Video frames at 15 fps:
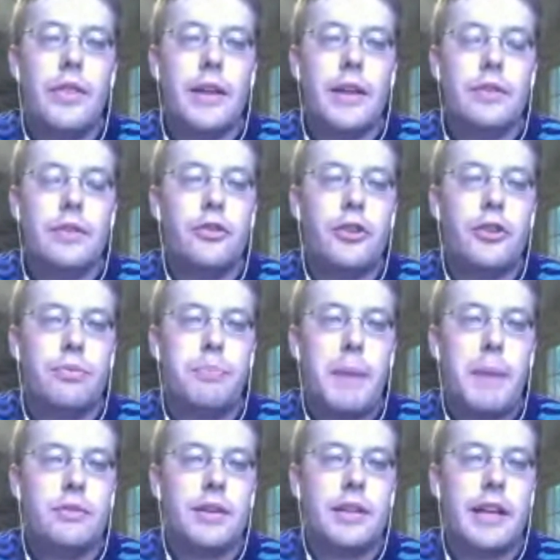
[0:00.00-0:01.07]
this is just
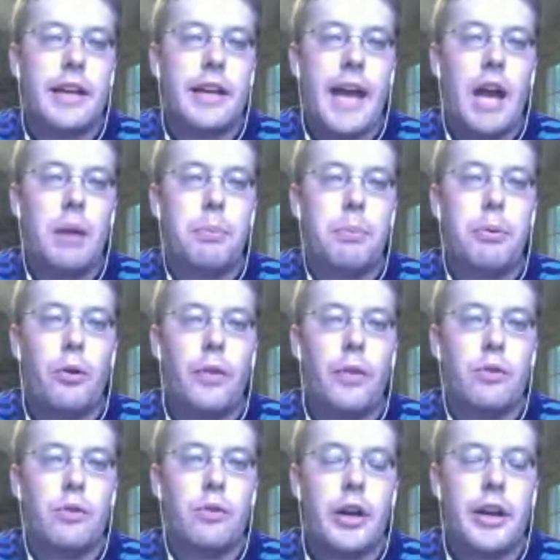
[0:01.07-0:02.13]
basically a catapult
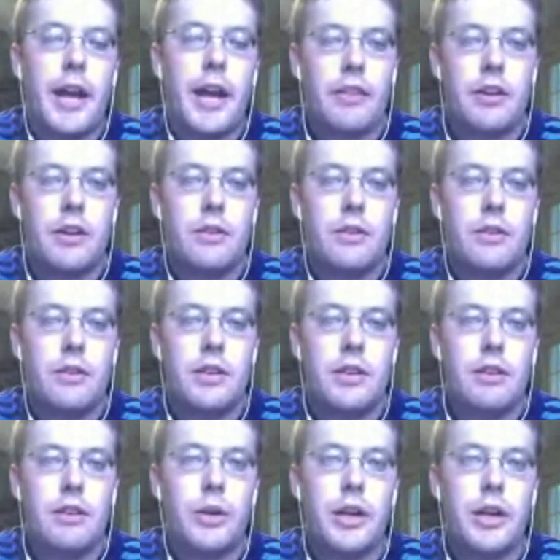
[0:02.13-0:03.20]
that one attack that does a
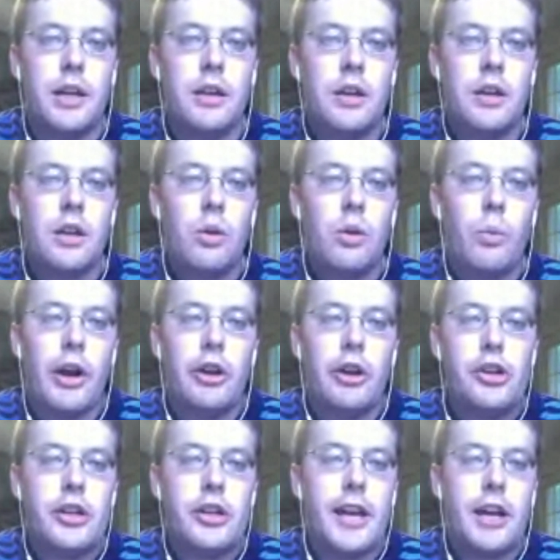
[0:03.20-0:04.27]
D3, where
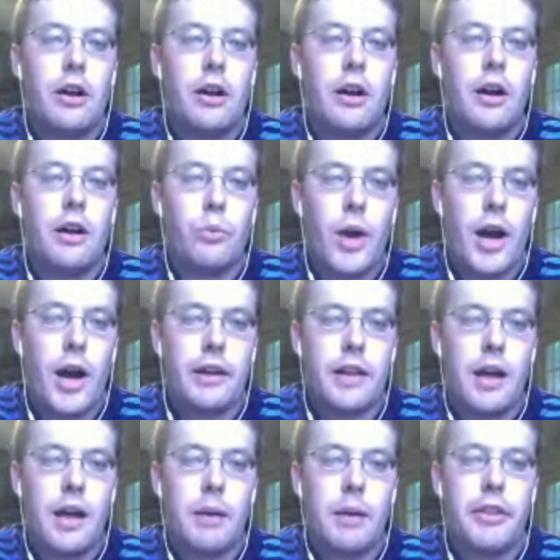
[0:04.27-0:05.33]
you could take a rock
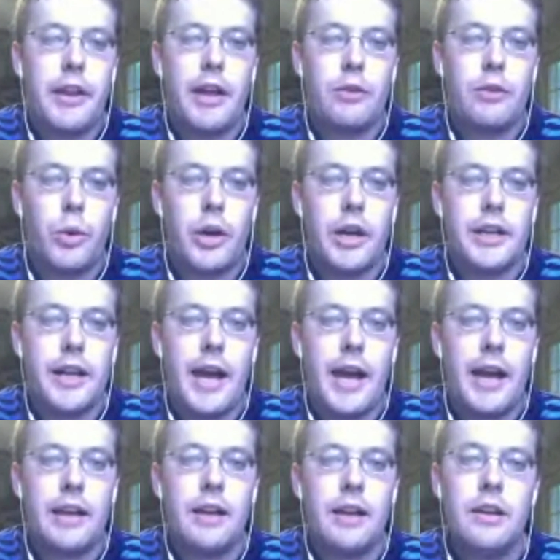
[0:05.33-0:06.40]
lava that has 1
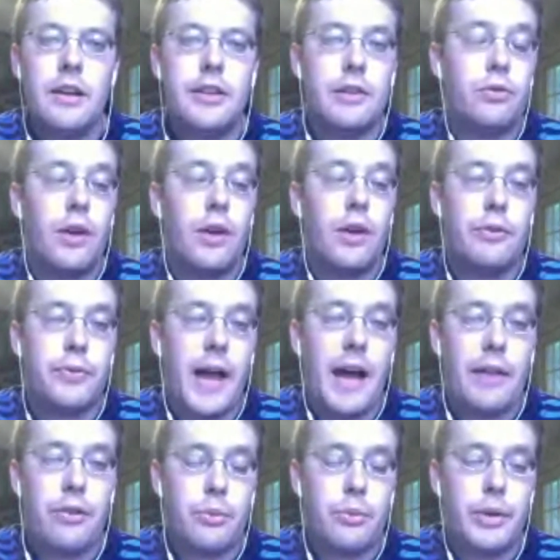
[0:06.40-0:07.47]
attack, does a
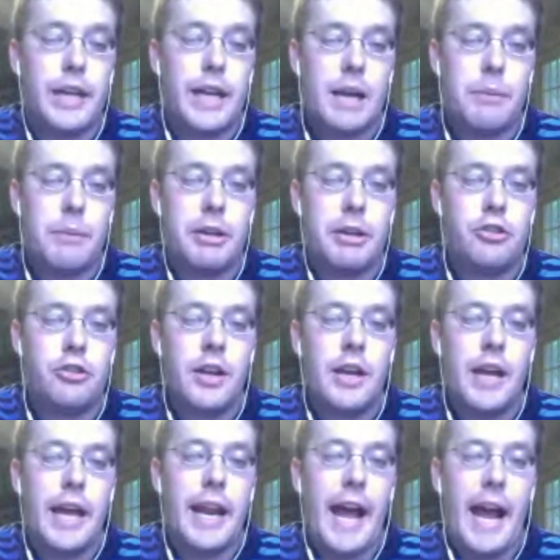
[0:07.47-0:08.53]
flat 3 damage,
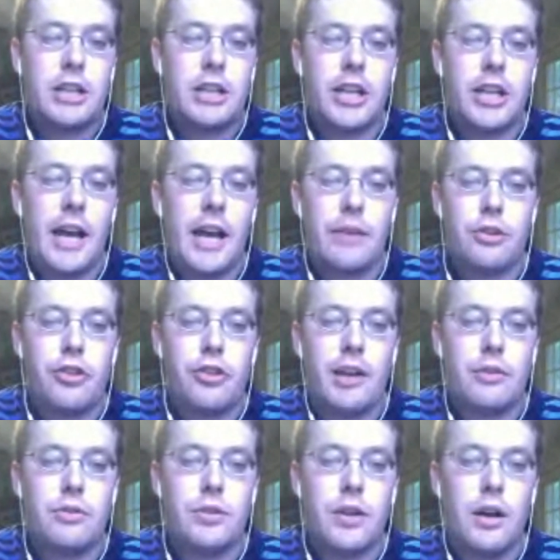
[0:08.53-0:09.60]
and actually has a
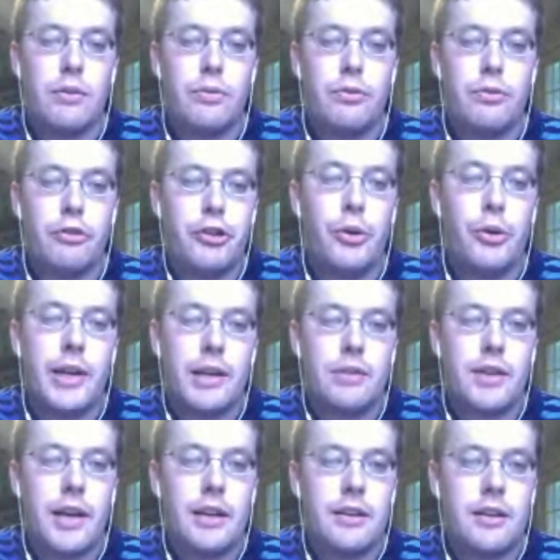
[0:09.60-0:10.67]
chance of shooting a
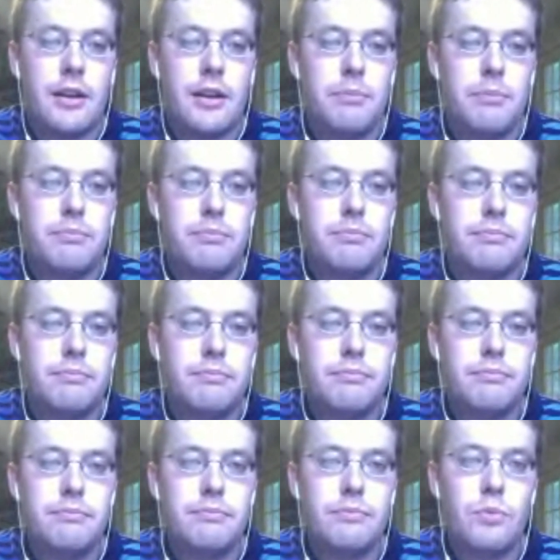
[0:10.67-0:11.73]
second
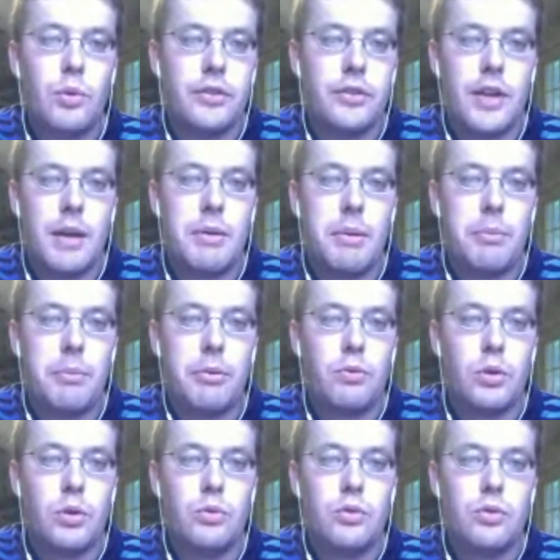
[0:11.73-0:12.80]
time with the same number of
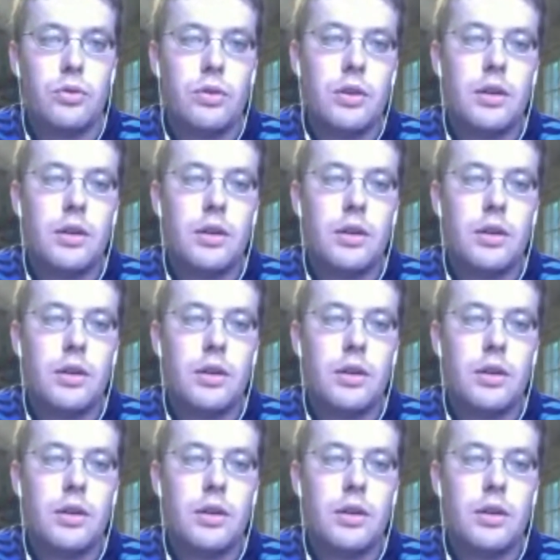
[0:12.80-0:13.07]
wounds.